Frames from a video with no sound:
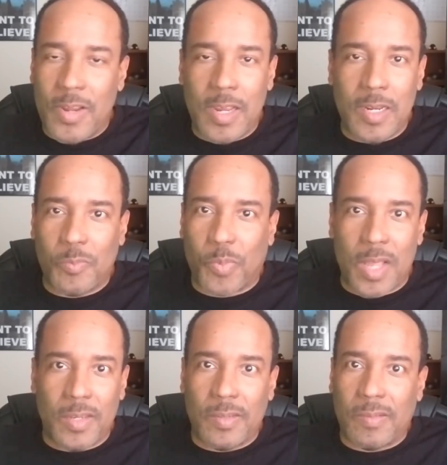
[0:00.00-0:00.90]
hear these
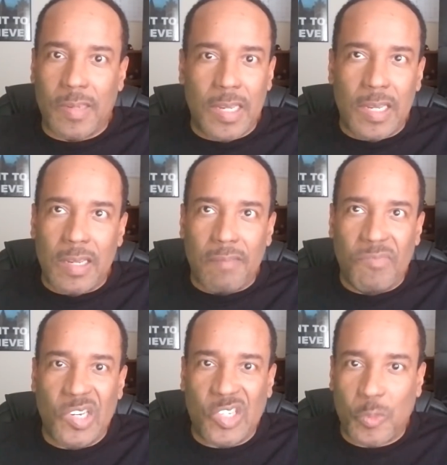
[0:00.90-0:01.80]
brothers
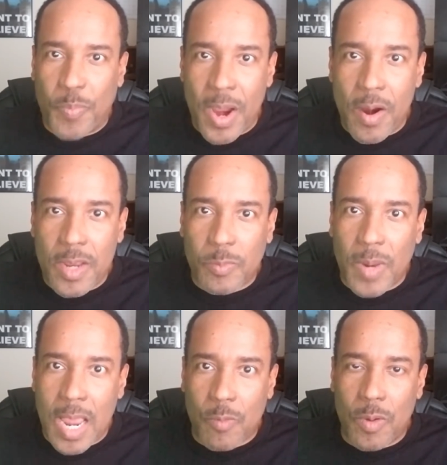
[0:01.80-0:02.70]
disparage
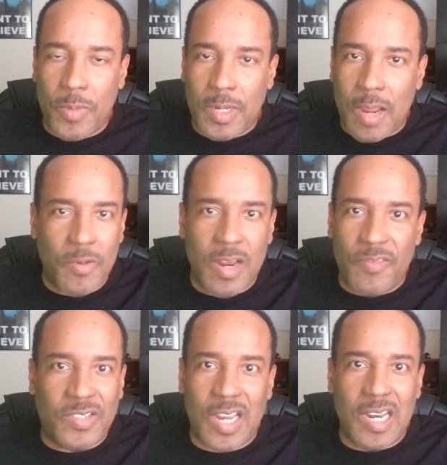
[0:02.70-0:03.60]
black women. They would
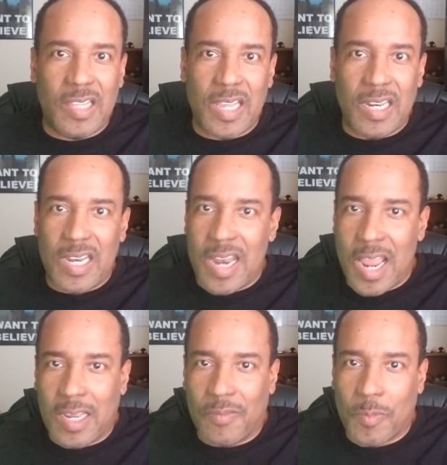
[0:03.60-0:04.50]
never say anything
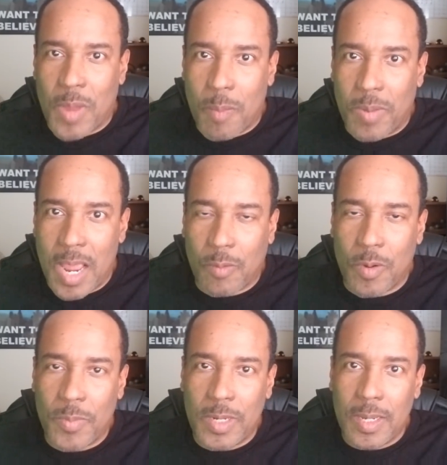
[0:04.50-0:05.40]
negative about black
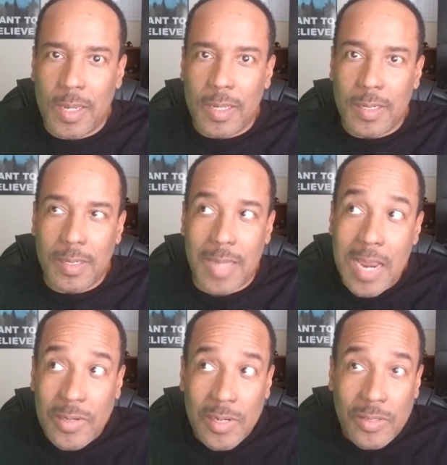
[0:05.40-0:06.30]
women. They
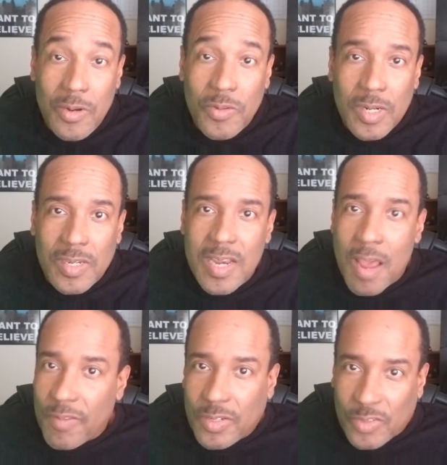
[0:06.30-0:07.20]
just you just
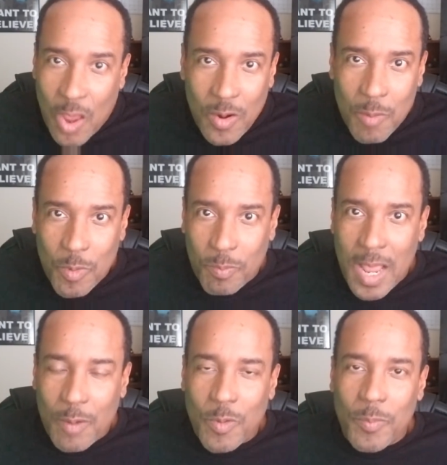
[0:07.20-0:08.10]
never saw them with
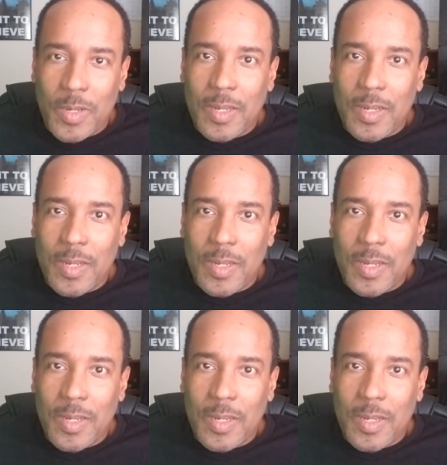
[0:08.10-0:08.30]
black women.